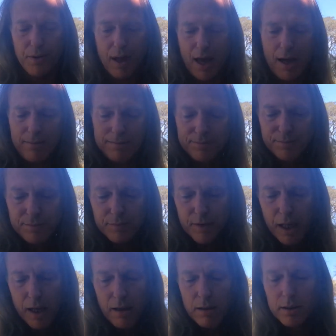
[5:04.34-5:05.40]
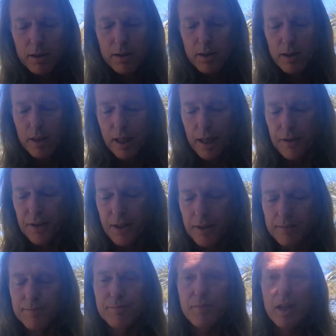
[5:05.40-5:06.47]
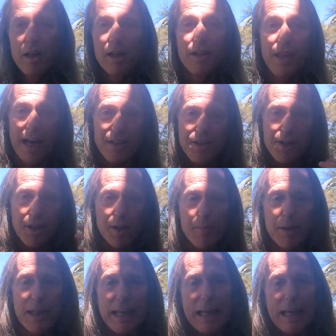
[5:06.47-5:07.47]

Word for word: that. Yeah. And then that's going to be